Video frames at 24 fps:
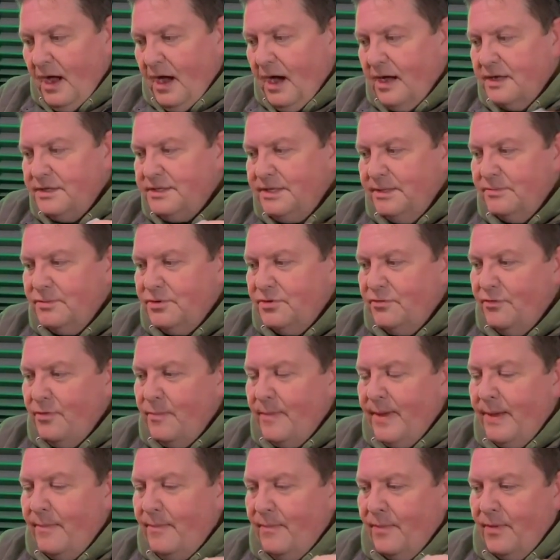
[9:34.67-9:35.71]
seem to
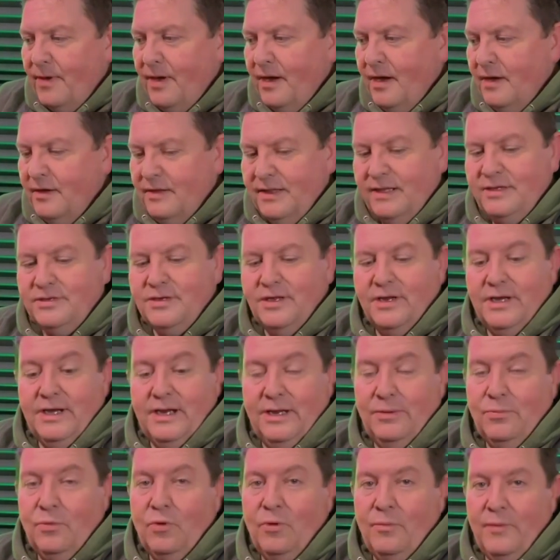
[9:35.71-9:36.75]
remember these are going to
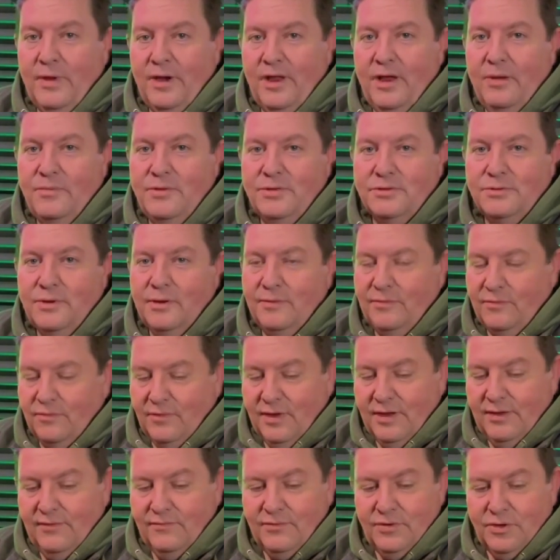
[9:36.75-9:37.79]
need warming up as well before
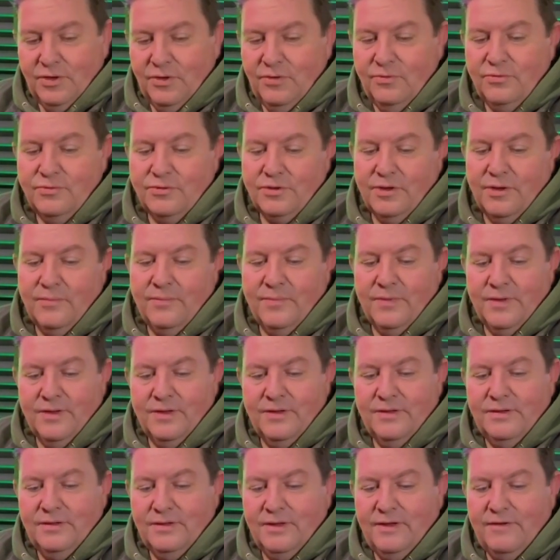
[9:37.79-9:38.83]
I even use them.
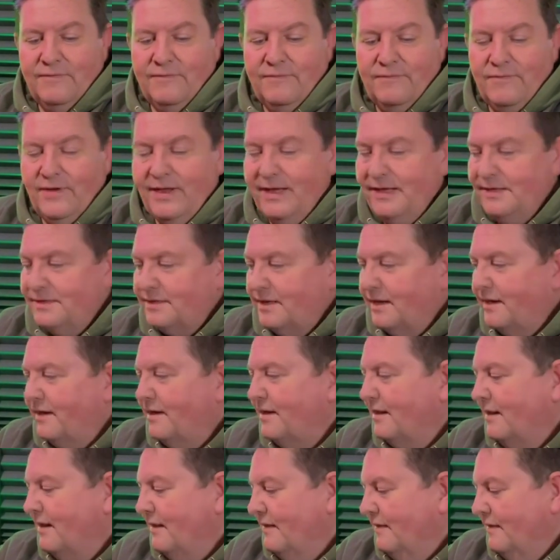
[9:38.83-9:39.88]
They're freezing.
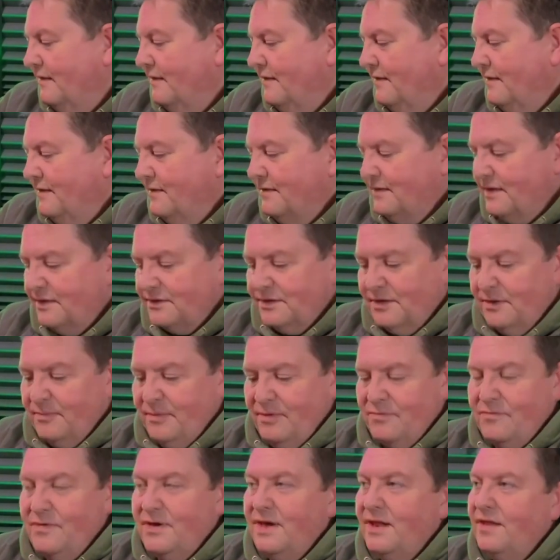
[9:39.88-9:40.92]
That's going to
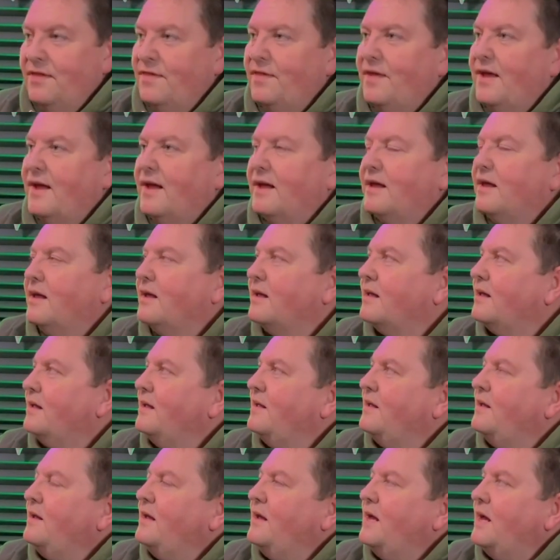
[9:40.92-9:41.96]
be really thick.
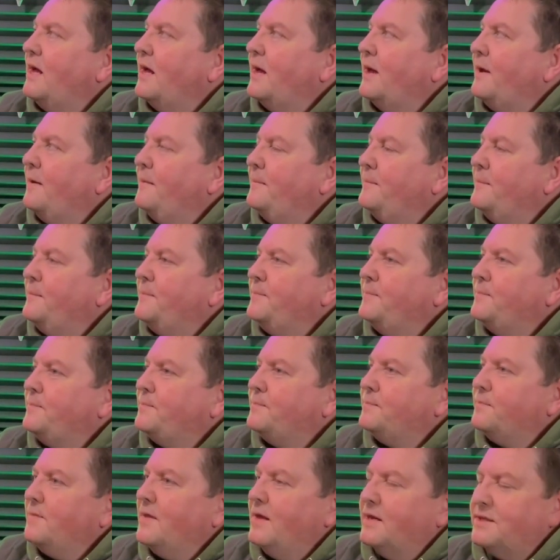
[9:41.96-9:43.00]
Yeah,
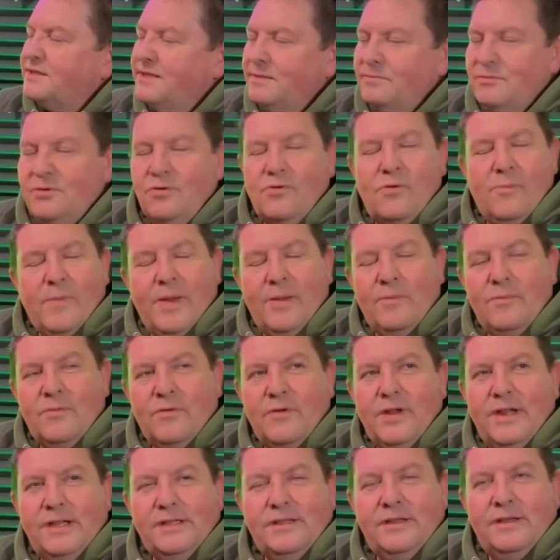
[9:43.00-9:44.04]
I seem to remember
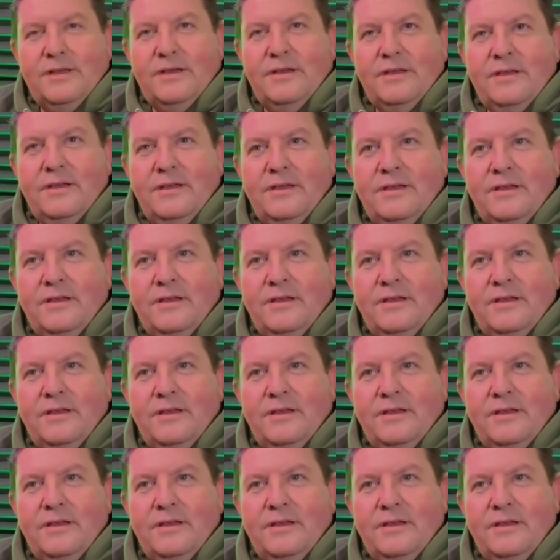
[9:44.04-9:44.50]
in the